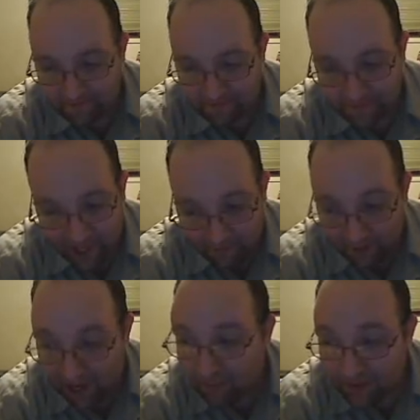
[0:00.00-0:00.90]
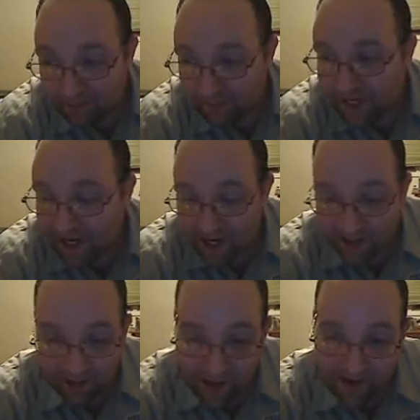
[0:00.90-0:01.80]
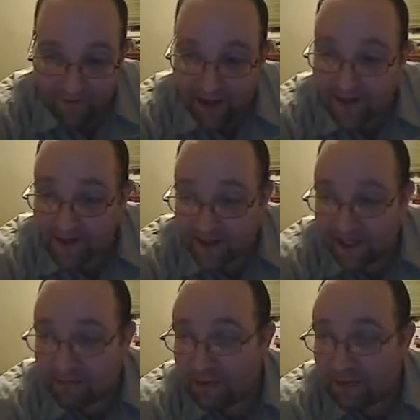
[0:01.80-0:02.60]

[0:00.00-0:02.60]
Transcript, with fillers: evening because we're out of food and mom's needing